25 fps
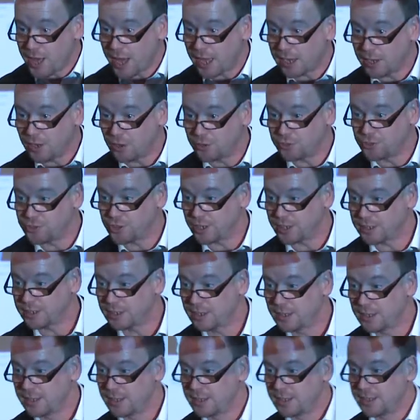that logic.
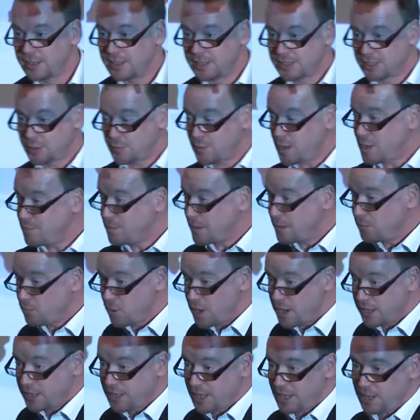So we've been
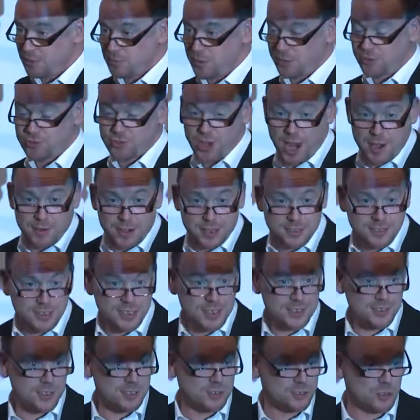working with
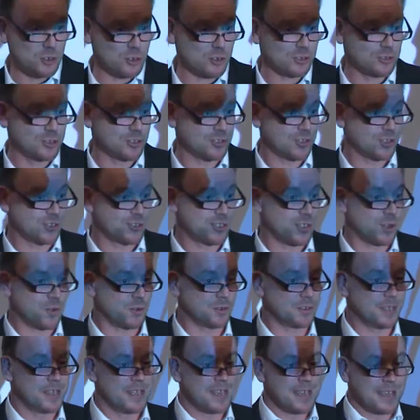charities and doctors and so
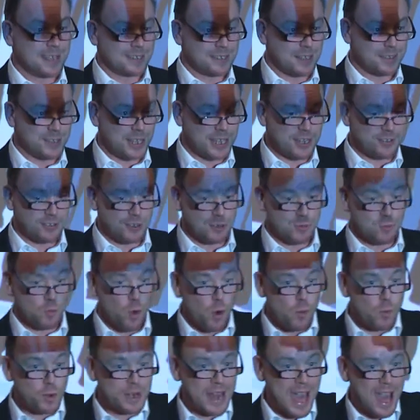on to think through
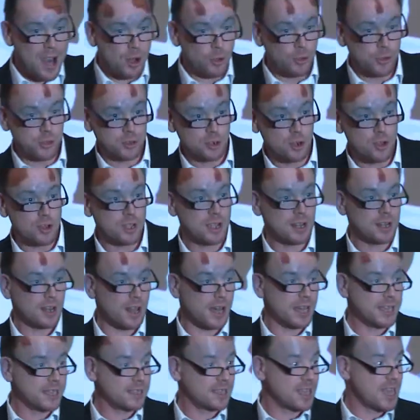what would health look
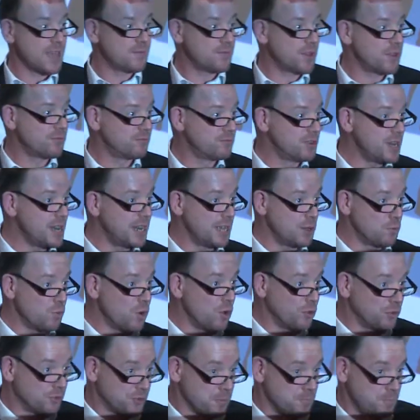like if it really
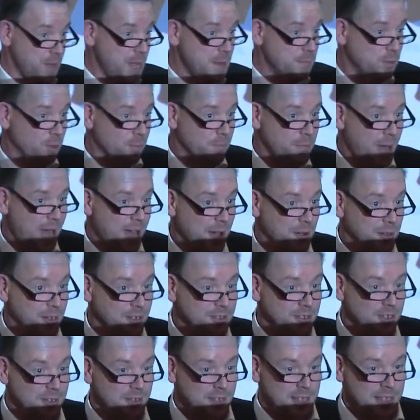was people powered.
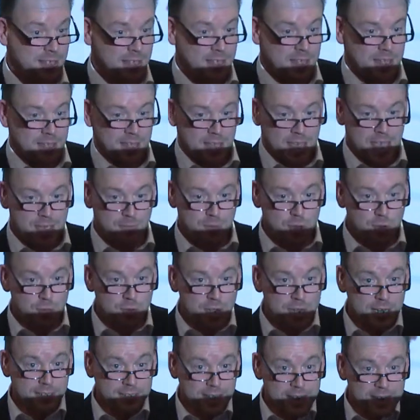If you
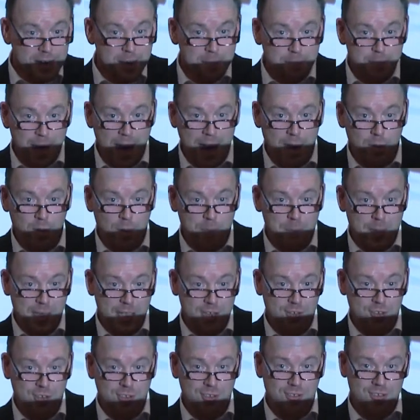really did empower
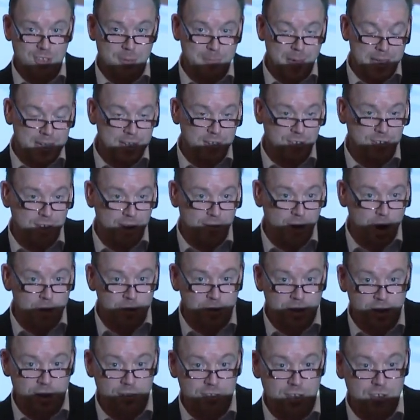patients to manage their
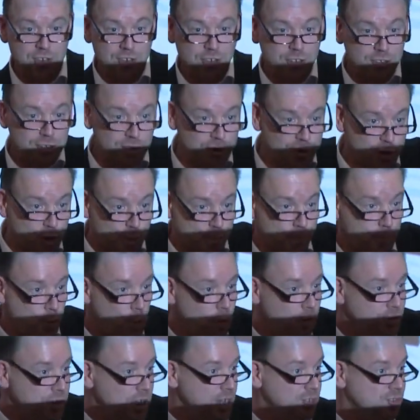own condition, to
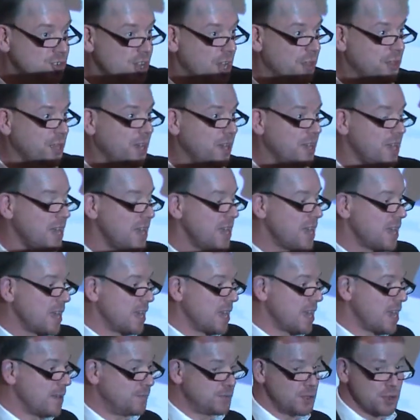support each other,
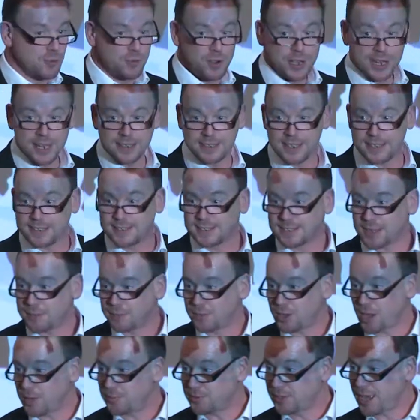if you really did
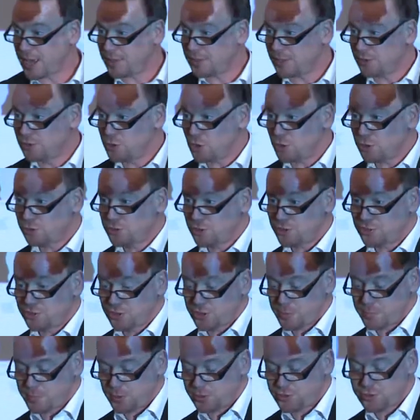sometimes get the doctors
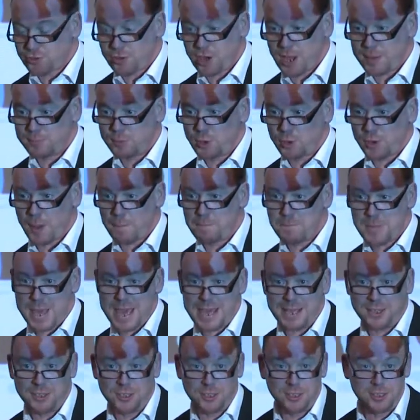to prescribe not a
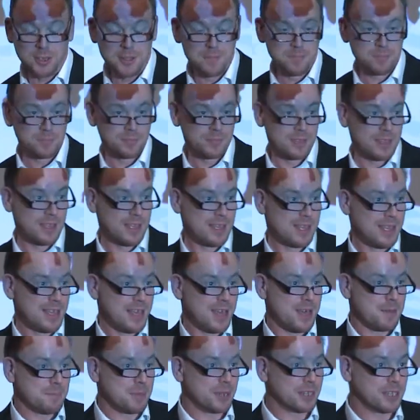pill,
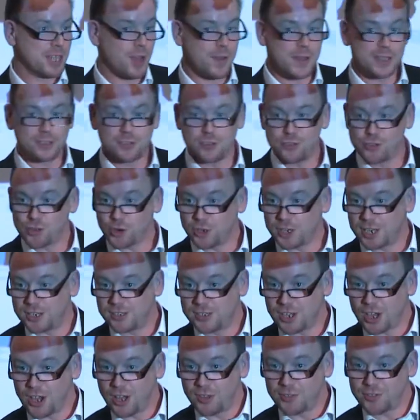but going to join a
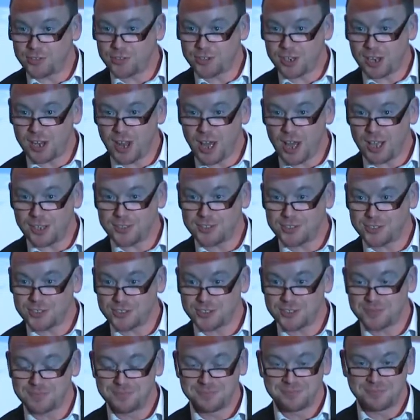dance
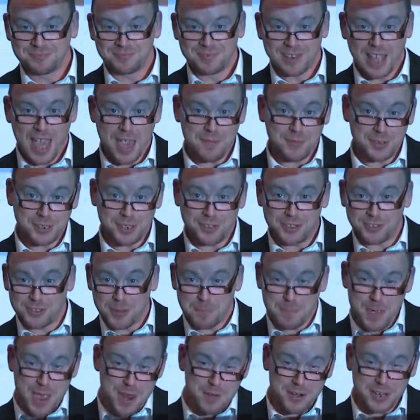class, evidence
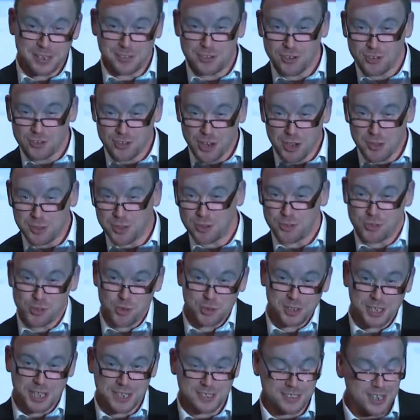appearing to show that
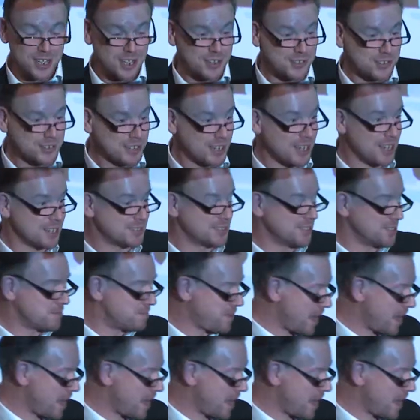joining a dance class is